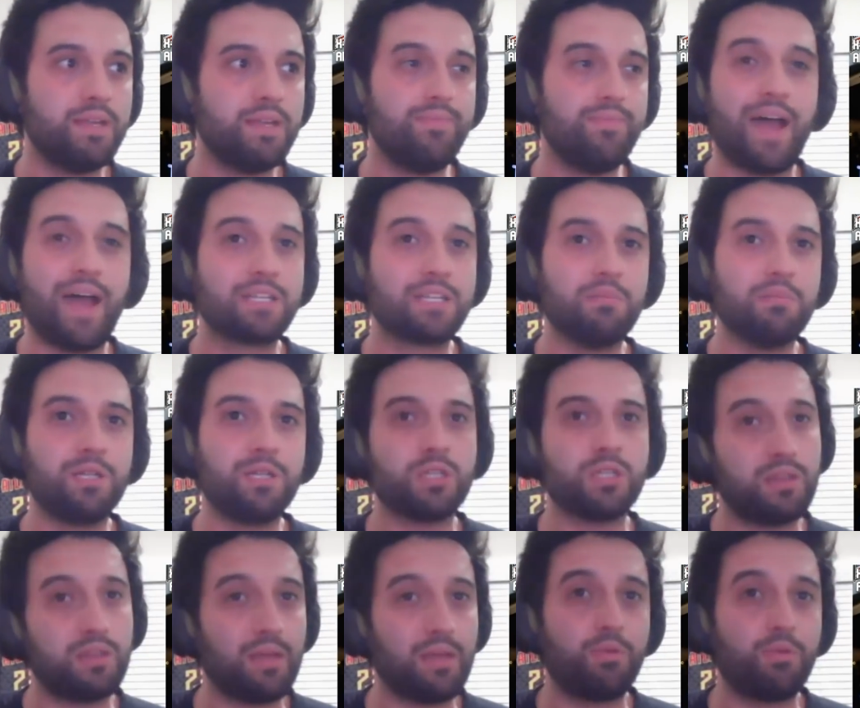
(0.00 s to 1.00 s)
Not to mention
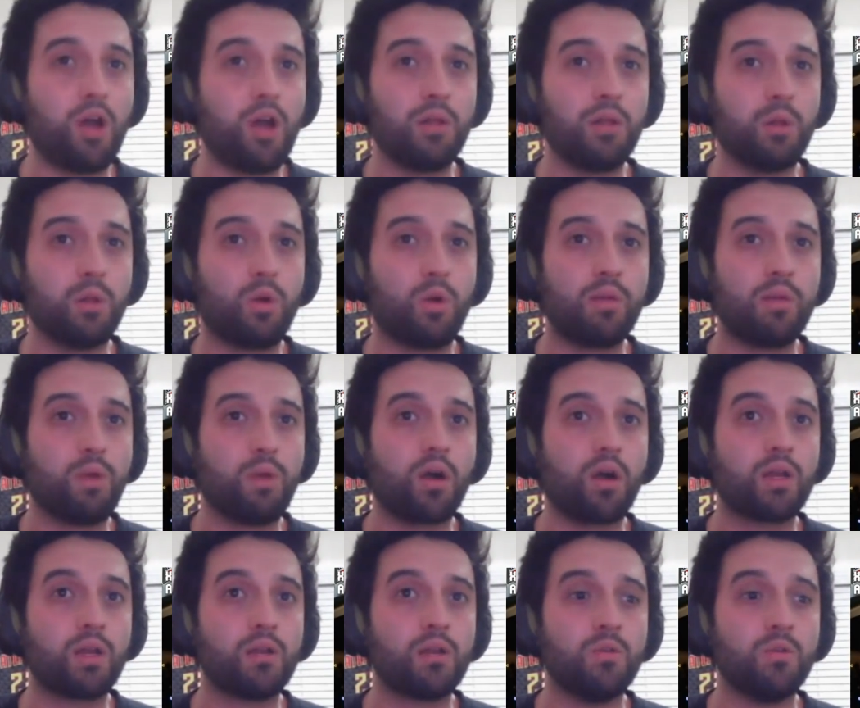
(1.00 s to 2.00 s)
that they brought in Lauri
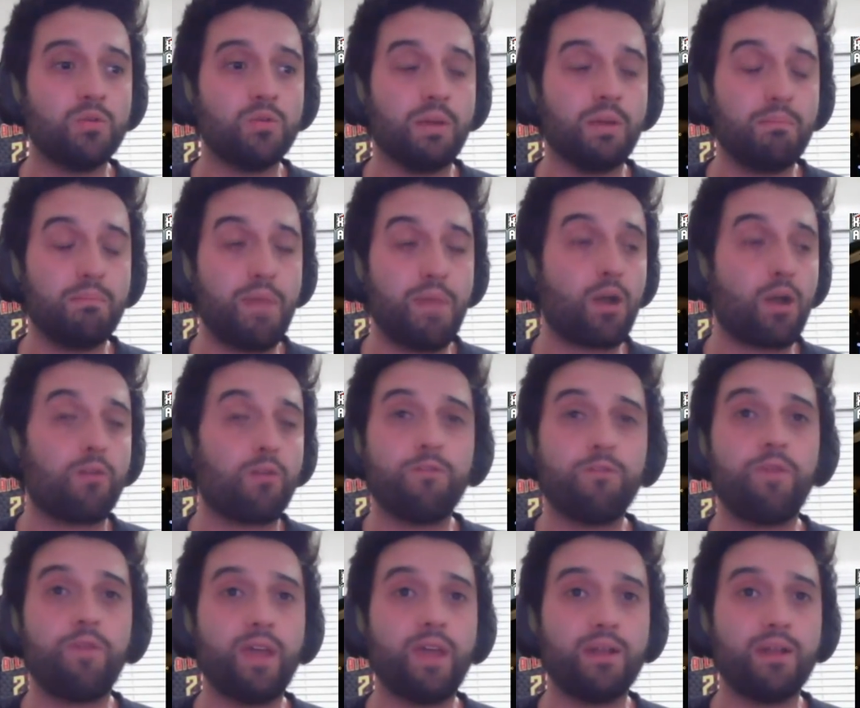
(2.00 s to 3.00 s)
Markkanen, who's a better
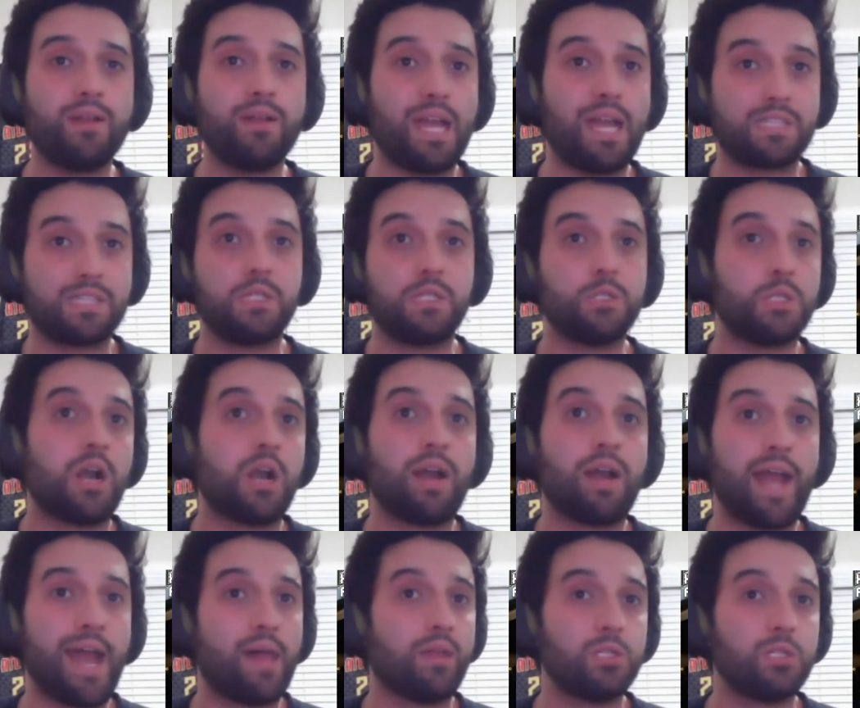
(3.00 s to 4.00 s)
fit next to Jarrett
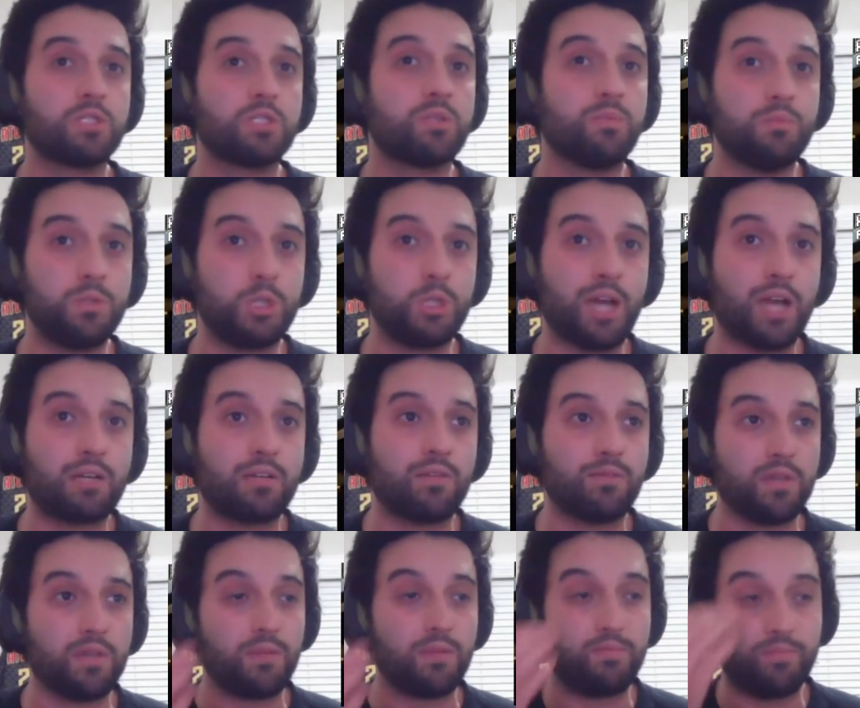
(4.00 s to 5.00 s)
Allen just
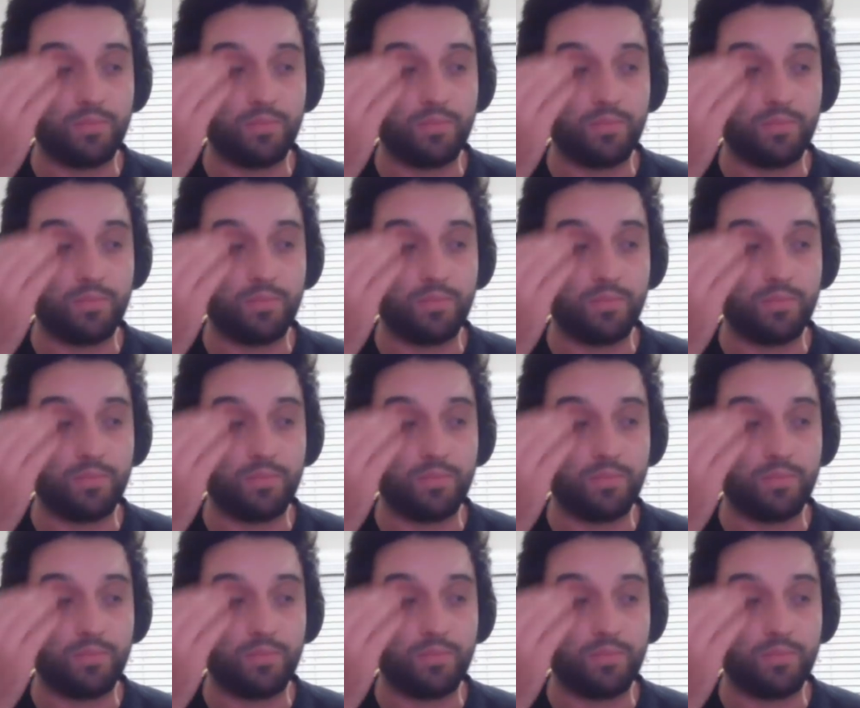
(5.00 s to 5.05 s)
objectively.